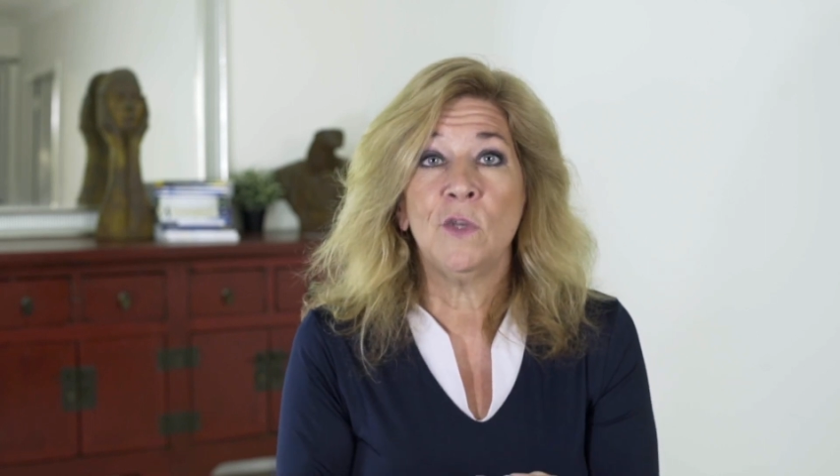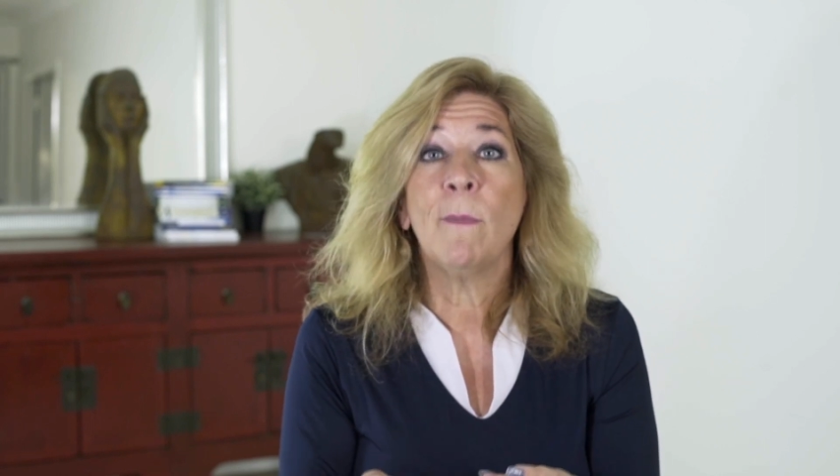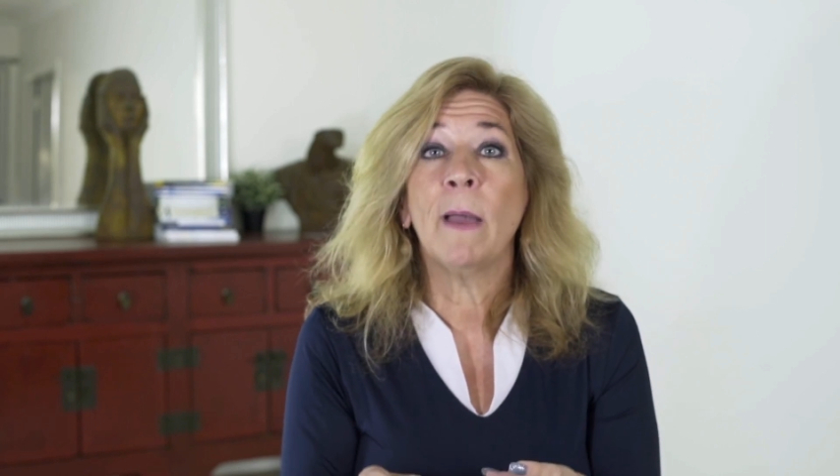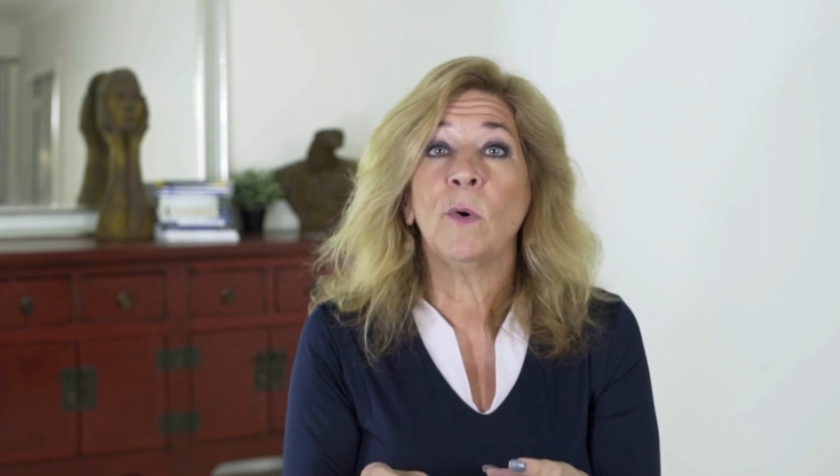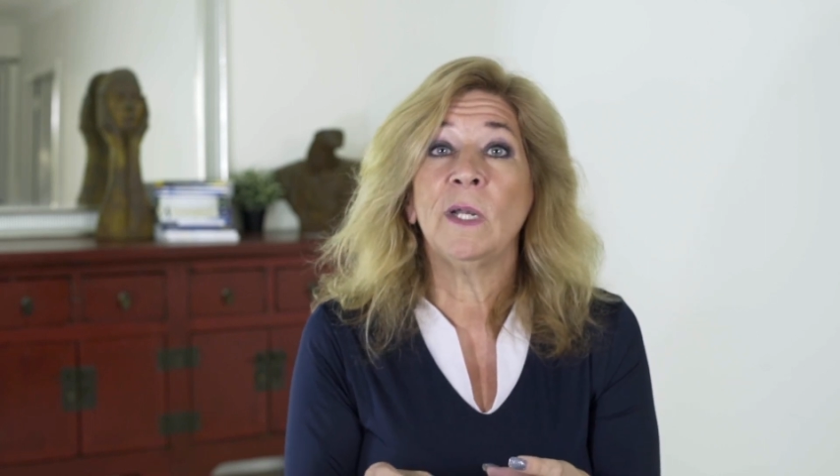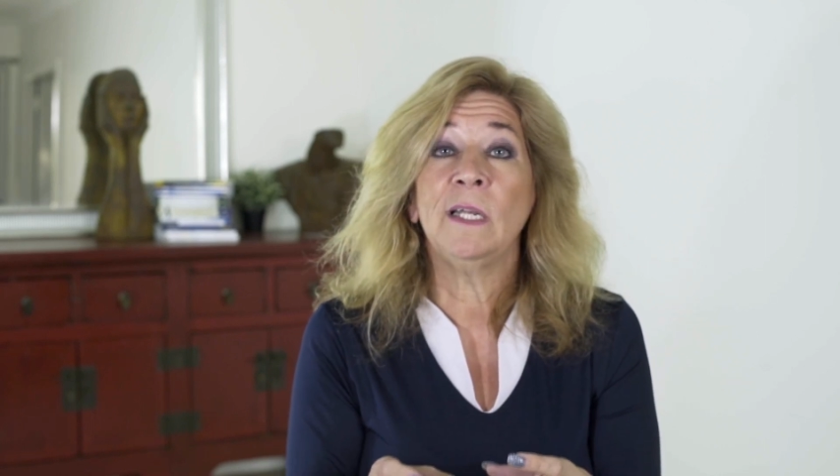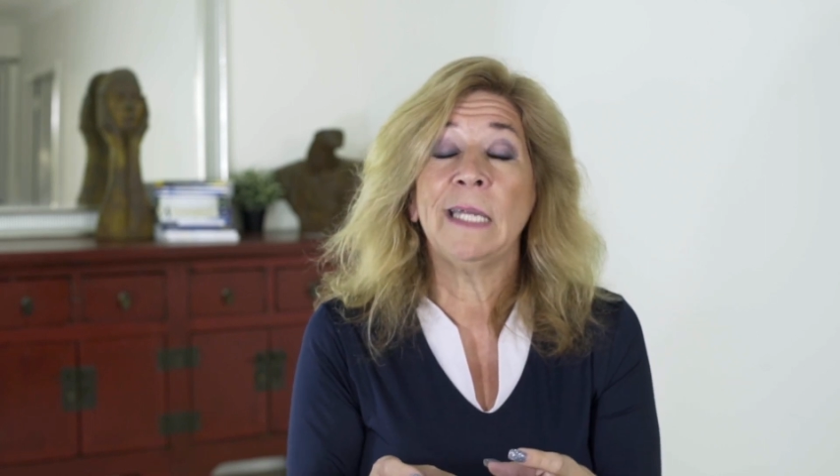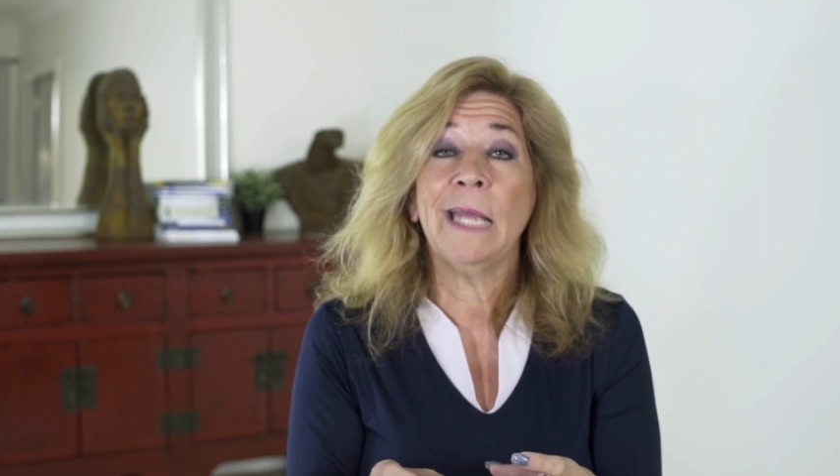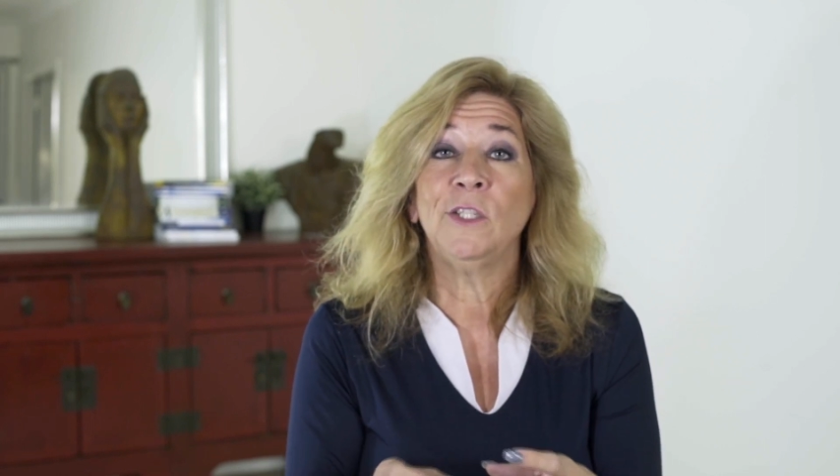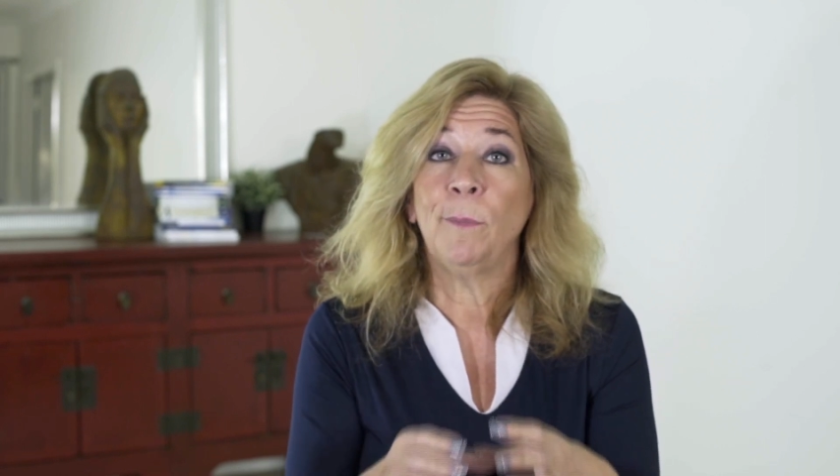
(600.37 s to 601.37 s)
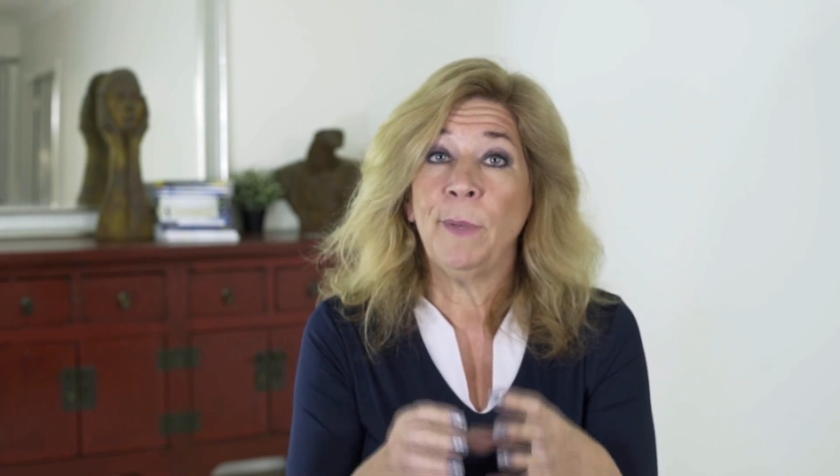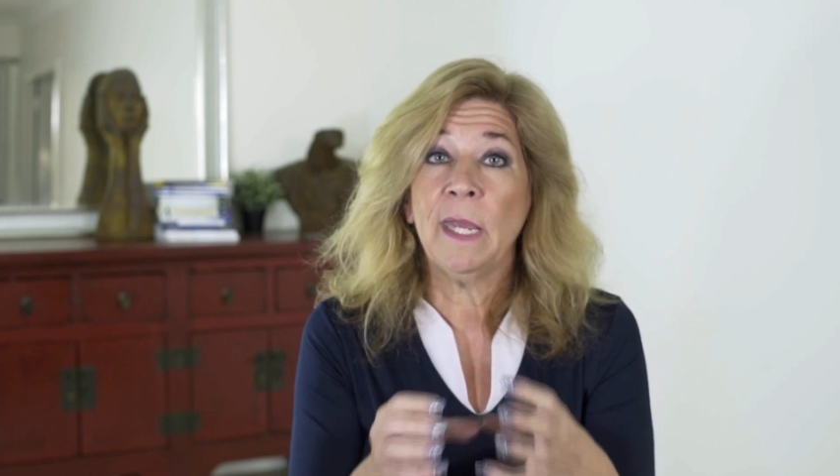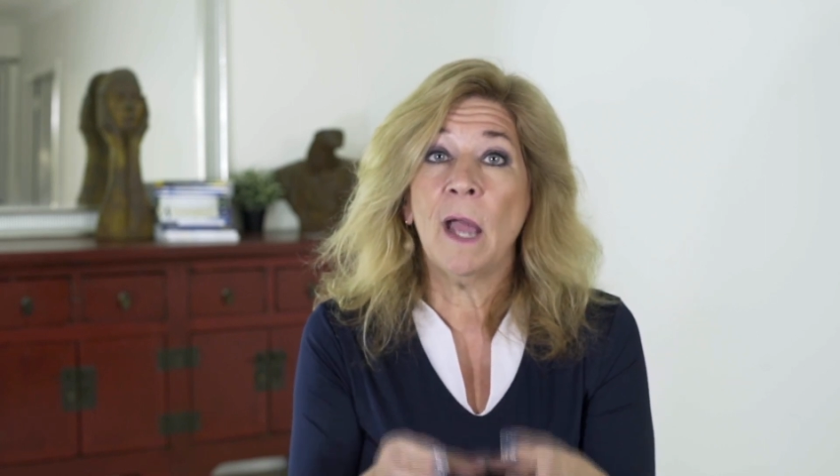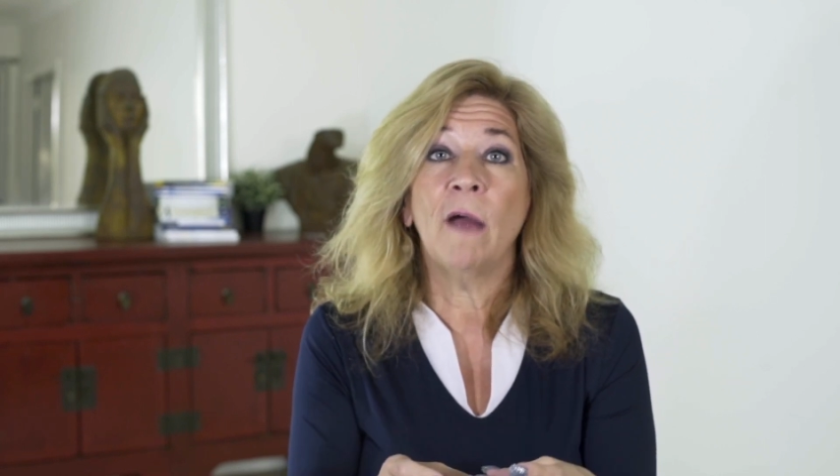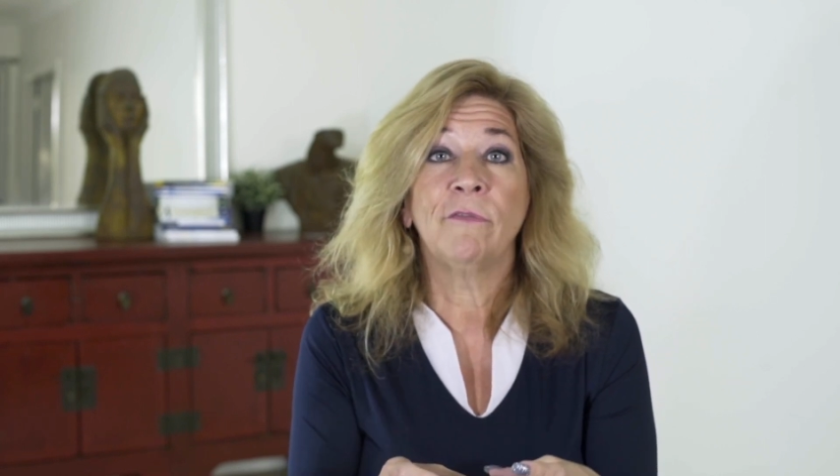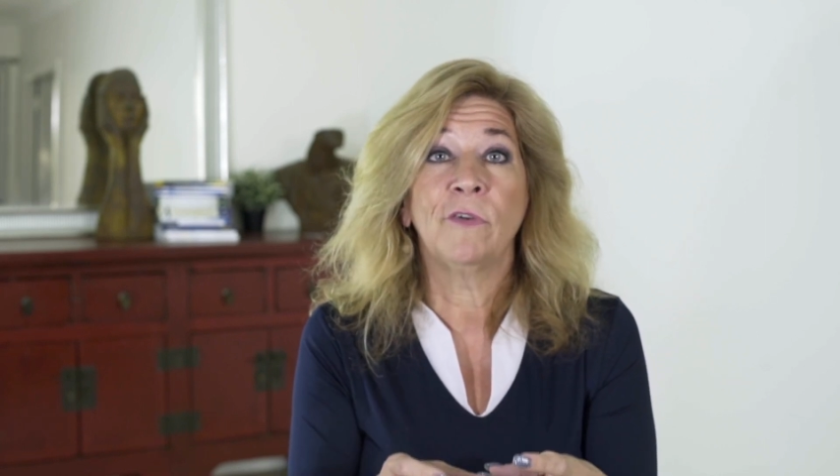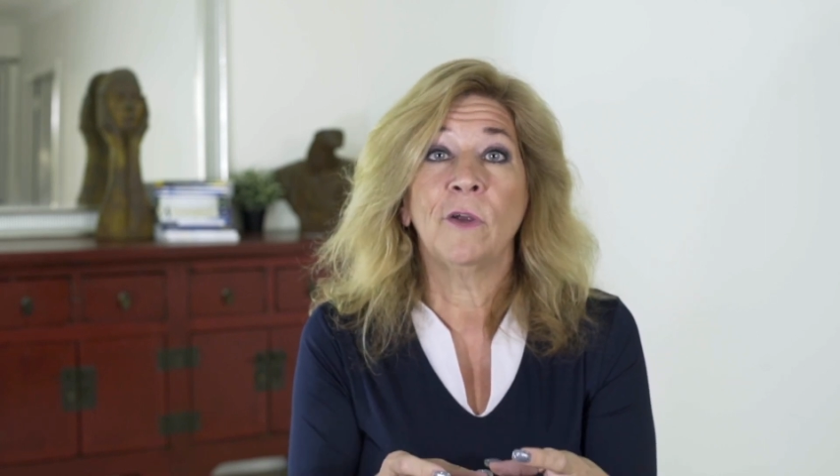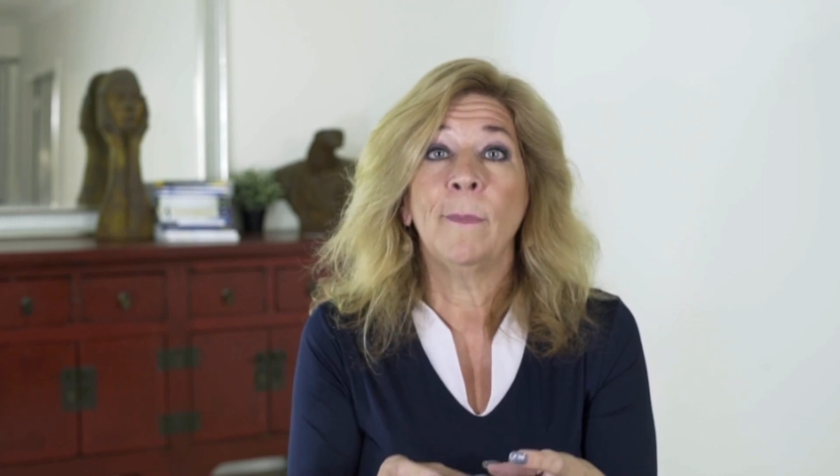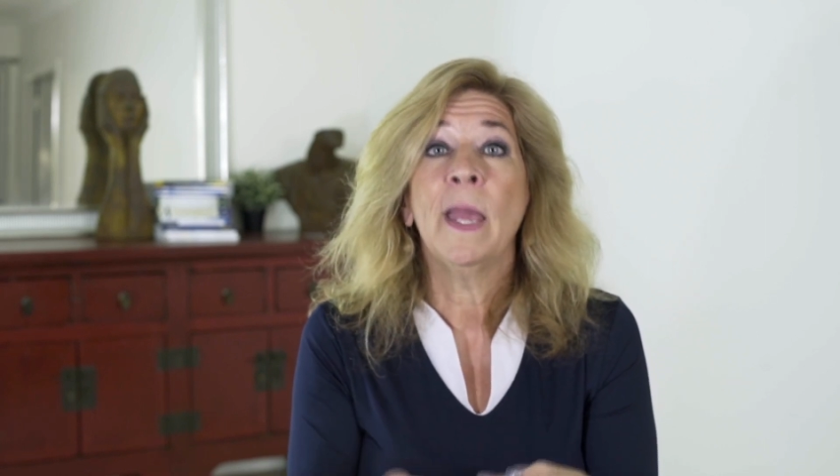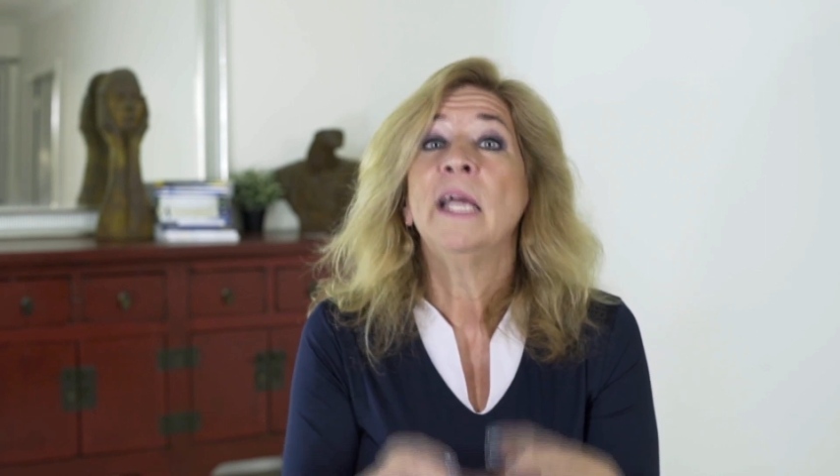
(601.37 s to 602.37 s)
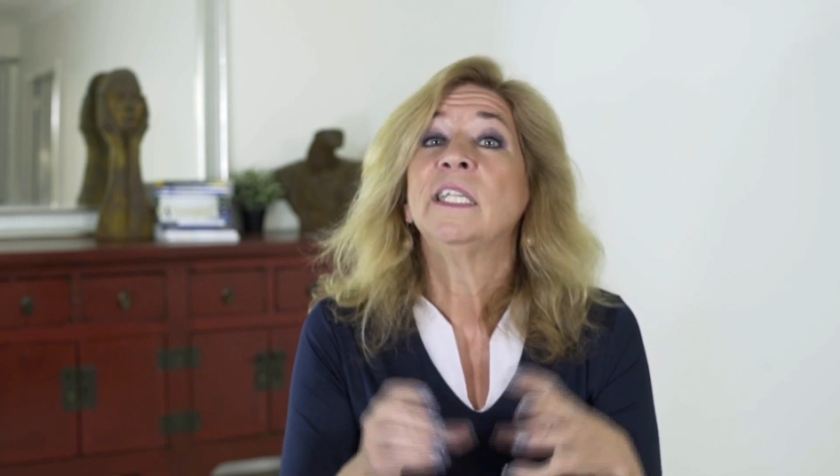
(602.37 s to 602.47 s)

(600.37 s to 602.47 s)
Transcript: You might want to engage a PR firm